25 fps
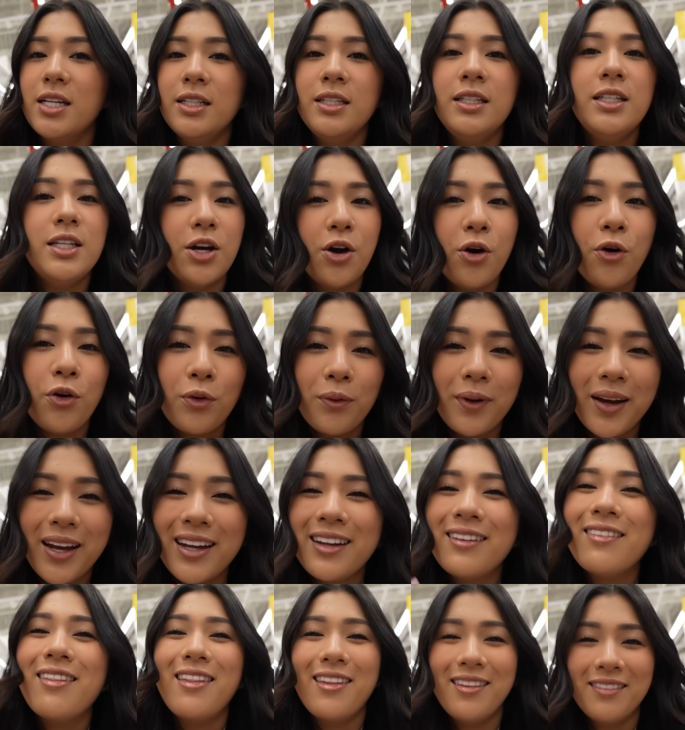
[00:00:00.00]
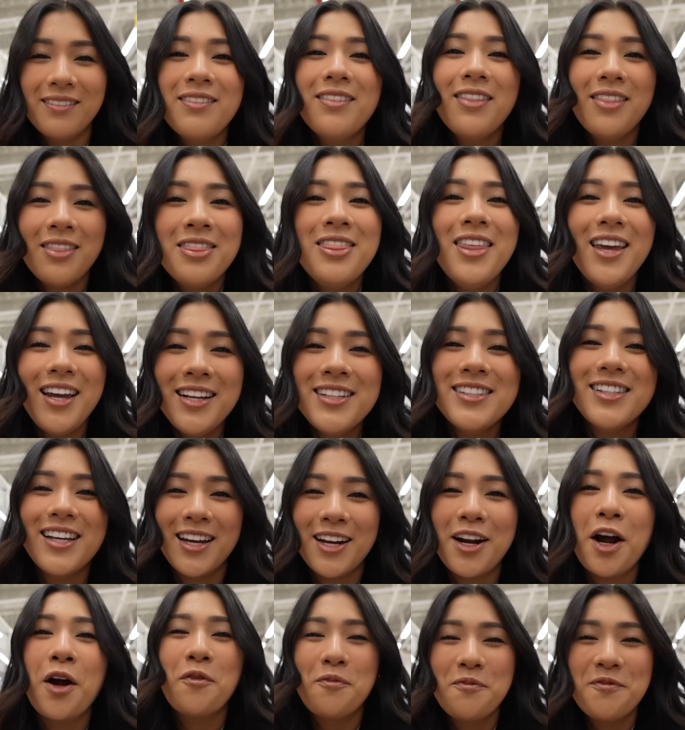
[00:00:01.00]
deodorant, things
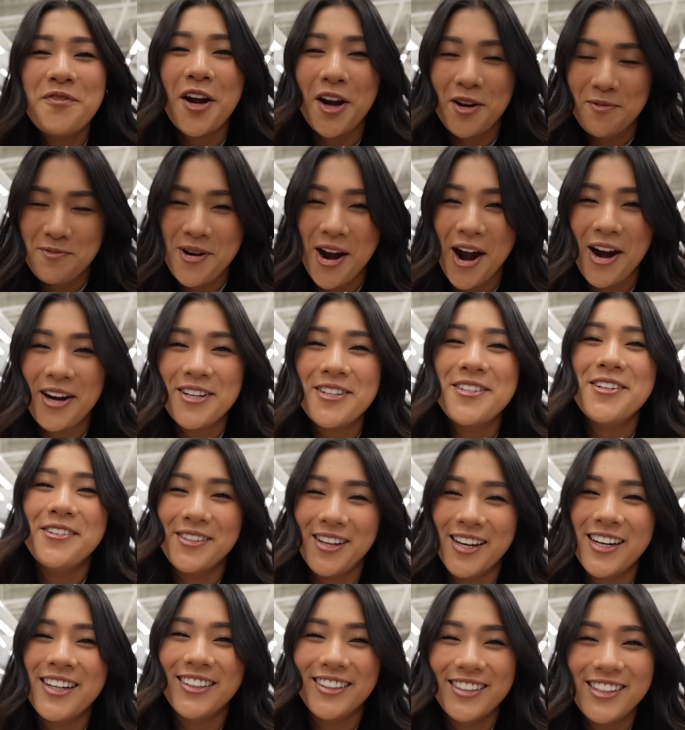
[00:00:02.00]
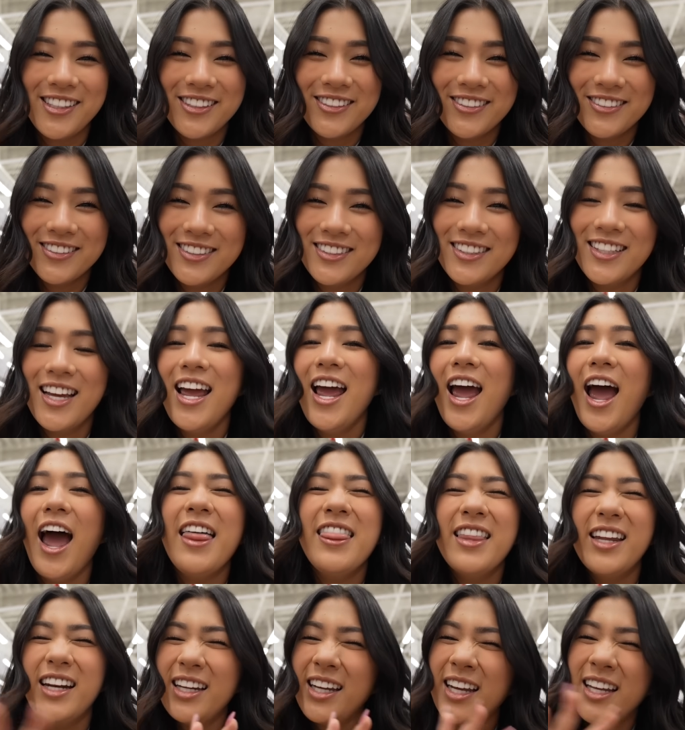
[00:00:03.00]
that are very practical that he'll use
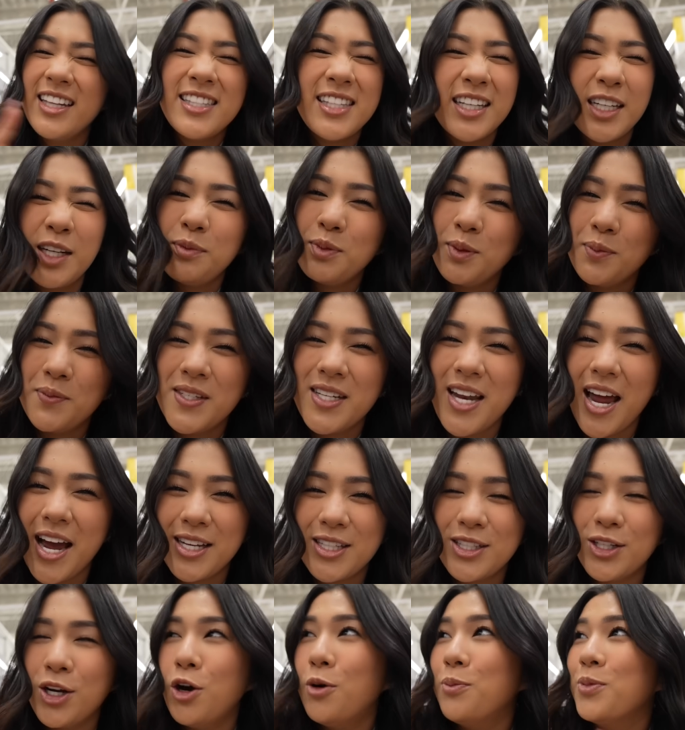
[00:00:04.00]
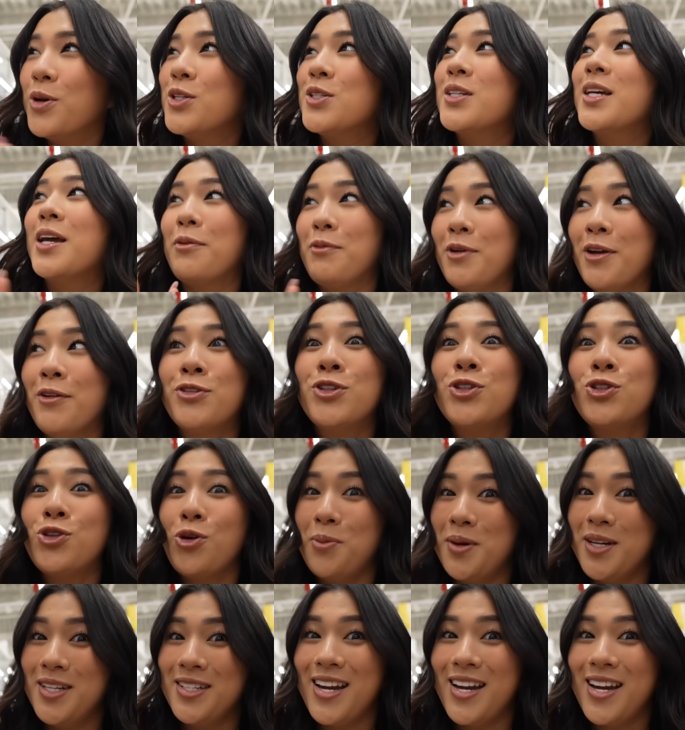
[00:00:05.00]
and then I can set up some snacks at home because again, we have so many